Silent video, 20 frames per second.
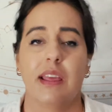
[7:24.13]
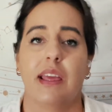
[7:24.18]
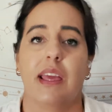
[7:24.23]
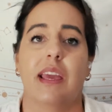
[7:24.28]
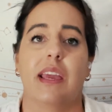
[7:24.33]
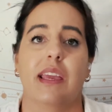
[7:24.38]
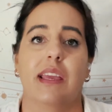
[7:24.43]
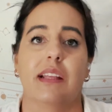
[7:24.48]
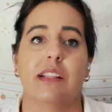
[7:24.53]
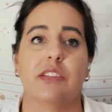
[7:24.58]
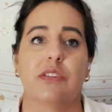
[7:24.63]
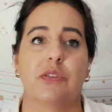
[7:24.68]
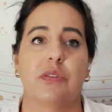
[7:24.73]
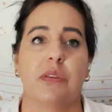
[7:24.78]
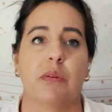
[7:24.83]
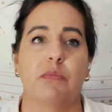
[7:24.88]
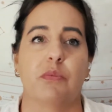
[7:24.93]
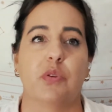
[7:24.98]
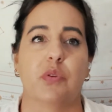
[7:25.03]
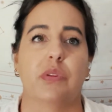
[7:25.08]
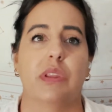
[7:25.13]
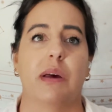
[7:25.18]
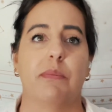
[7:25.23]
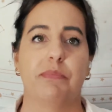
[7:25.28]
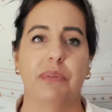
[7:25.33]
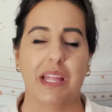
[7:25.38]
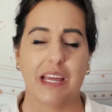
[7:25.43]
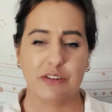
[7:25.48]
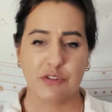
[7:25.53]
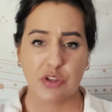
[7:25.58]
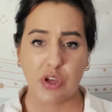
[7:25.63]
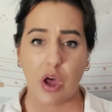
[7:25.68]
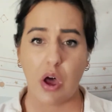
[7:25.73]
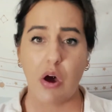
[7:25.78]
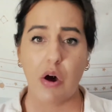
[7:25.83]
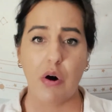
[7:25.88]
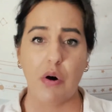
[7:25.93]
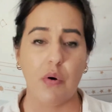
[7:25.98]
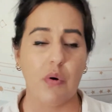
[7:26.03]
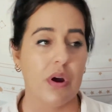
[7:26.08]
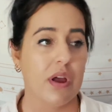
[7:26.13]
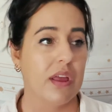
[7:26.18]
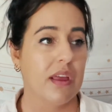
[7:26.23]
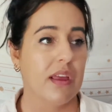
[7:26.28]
It gets them through that plateau.